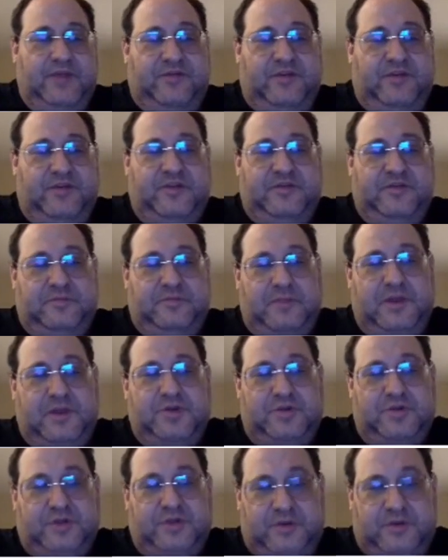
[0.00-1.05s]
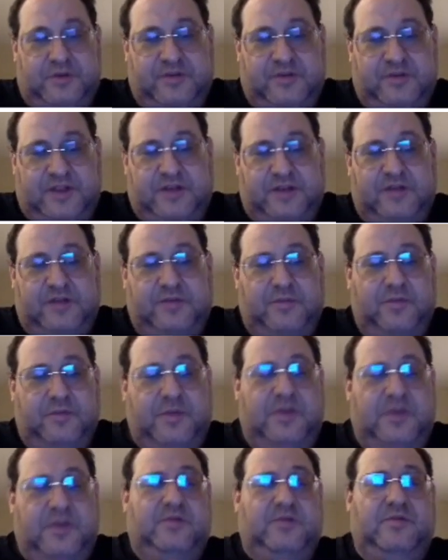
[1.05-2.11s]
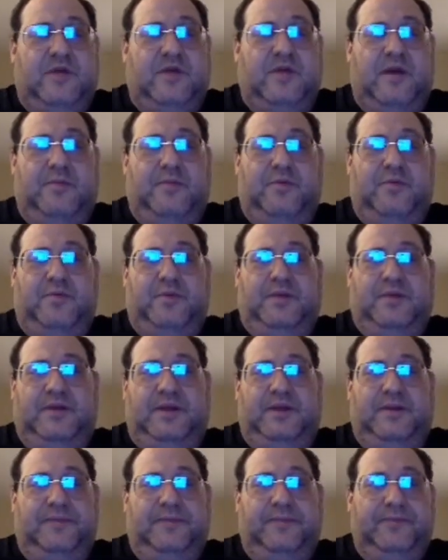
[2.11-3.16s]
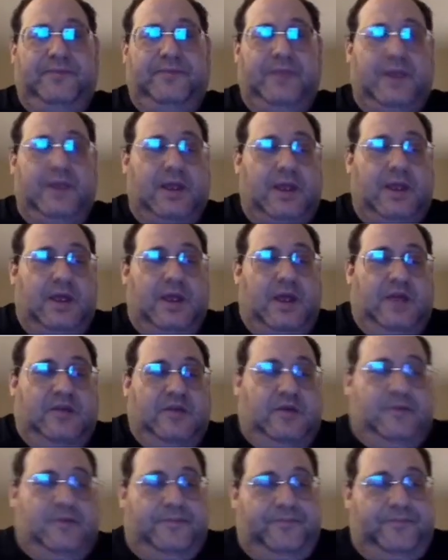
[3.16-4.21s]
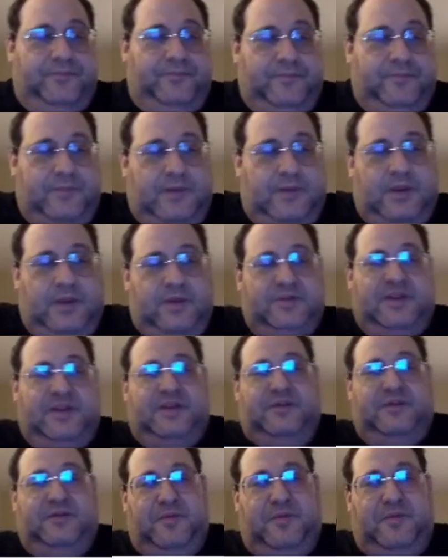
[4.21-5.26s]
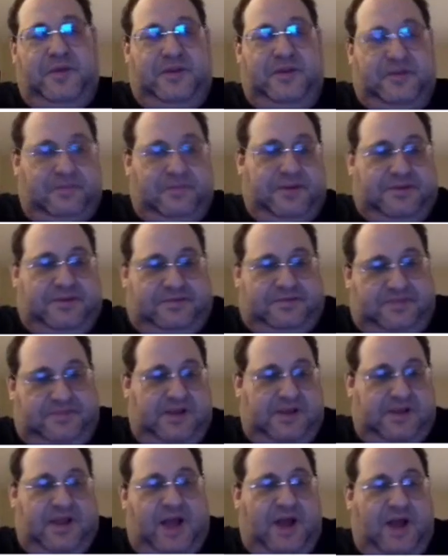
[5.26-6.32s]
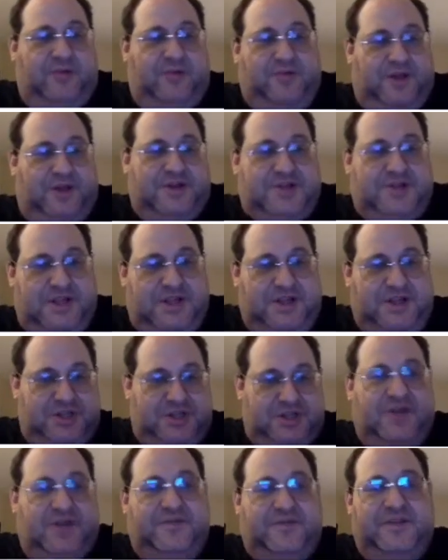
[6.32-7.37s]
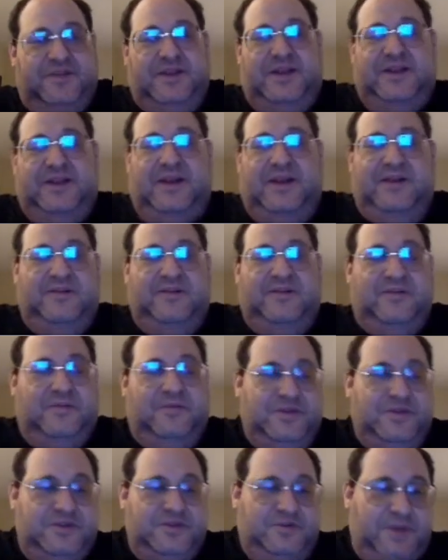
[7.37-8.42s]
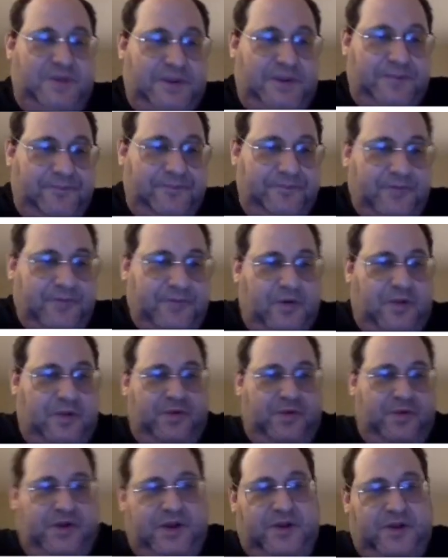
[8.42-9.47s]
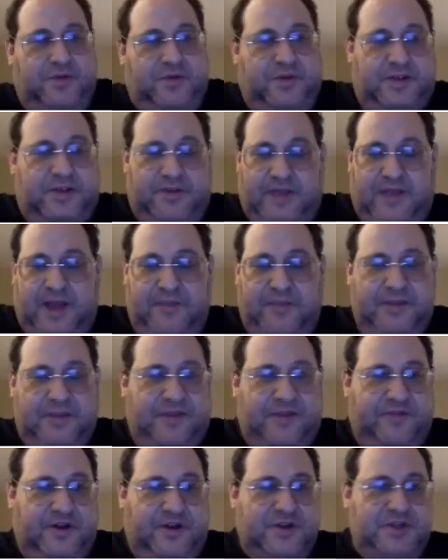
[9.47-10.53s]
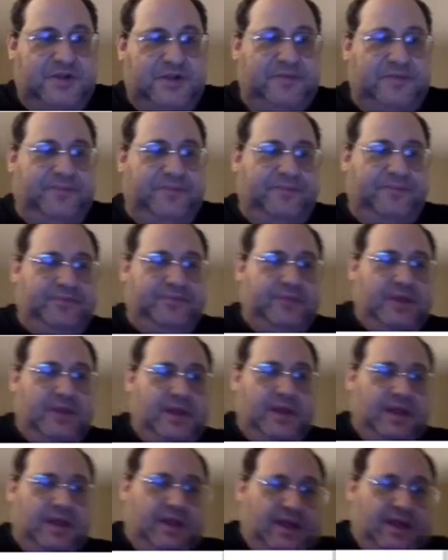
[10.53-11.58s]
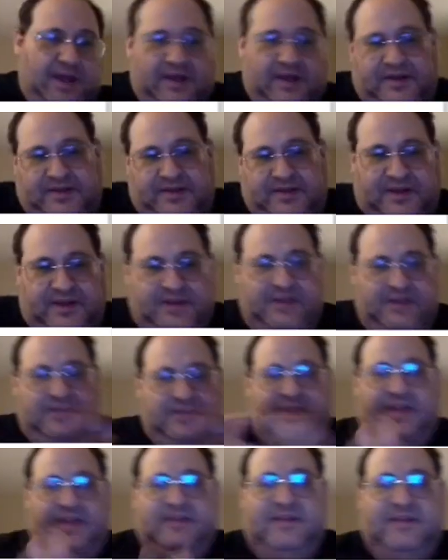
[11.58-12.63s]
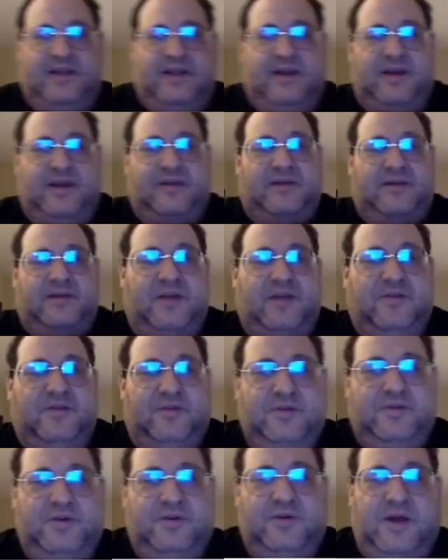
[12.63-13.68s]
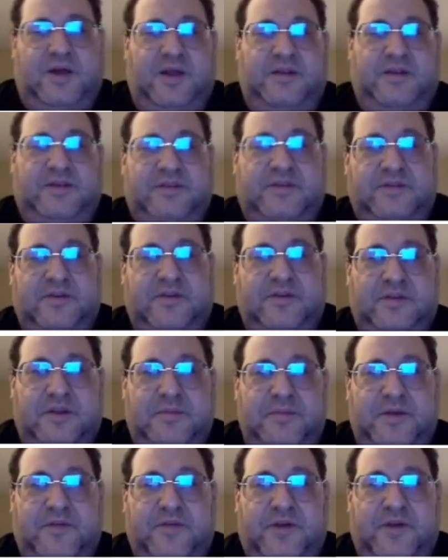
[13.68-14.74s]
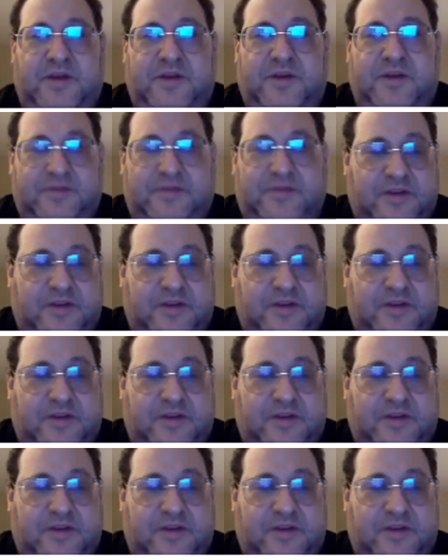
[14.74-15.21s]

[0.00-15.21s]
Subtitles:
just make sure that you send it to Prometheus appropriately. So you send it to Prometheus, but how do you actually shove the data into the registry? Well, we're going to do it in the update function. And in this case, like I told you, this is not going to be a very interesting